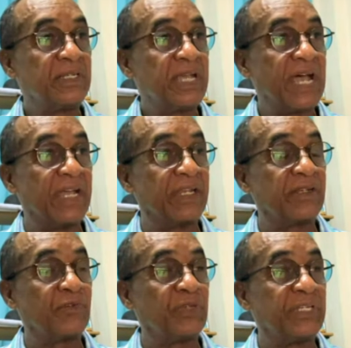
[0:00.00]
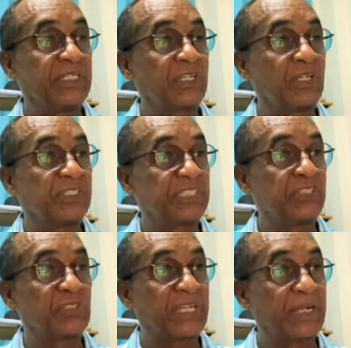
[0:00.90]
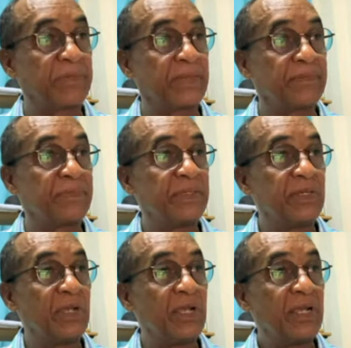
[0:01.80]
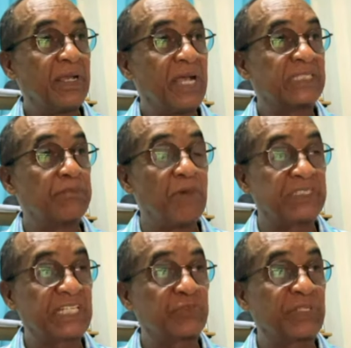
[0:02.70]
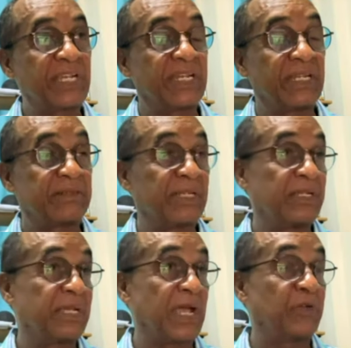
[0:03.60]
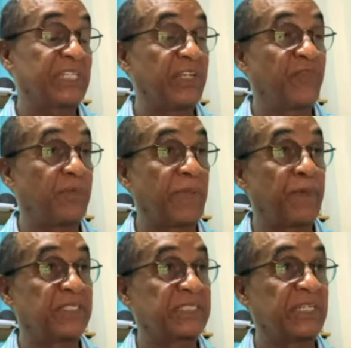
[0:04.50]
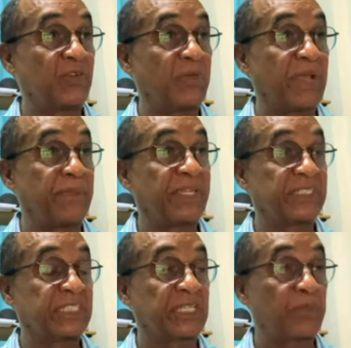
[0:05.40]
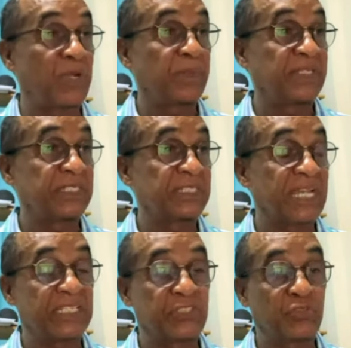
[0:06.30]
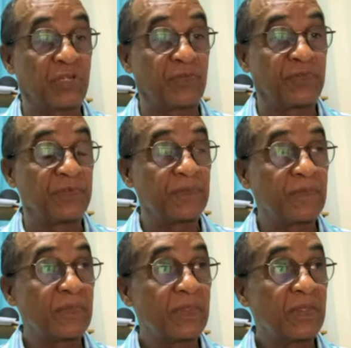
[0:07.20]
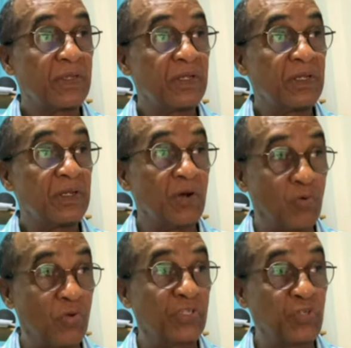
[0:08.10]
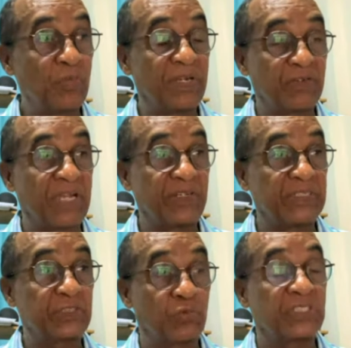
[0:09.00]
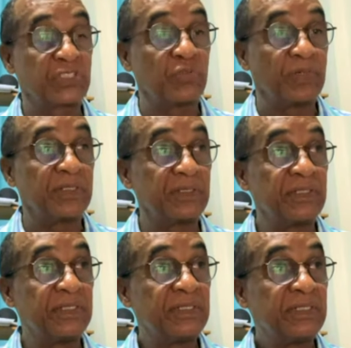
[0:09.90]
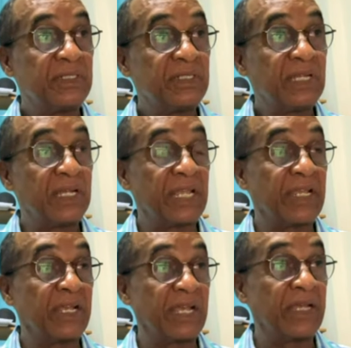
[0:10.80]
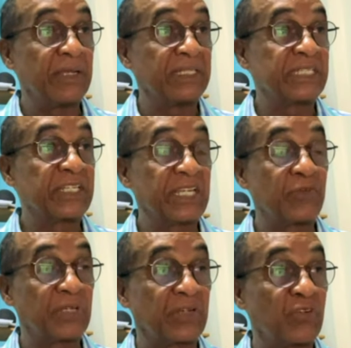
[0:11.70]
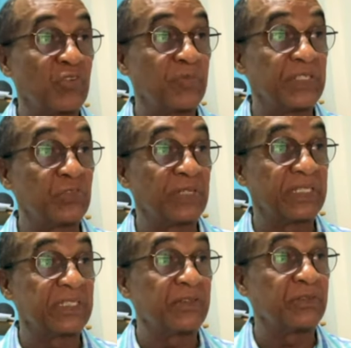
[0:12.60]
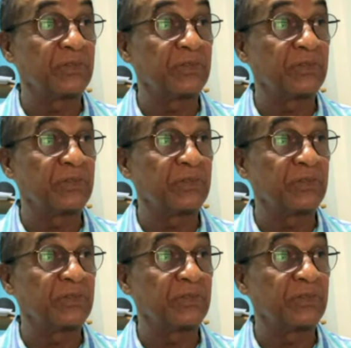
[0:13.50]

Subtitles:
And we need to continue to help them as much as we can. And I'll tell you, for me personally, one of my biggest disappointments is the attitude of our own Cuban graduates towards Cuba. And I think Ken would agree with me too, that, you know,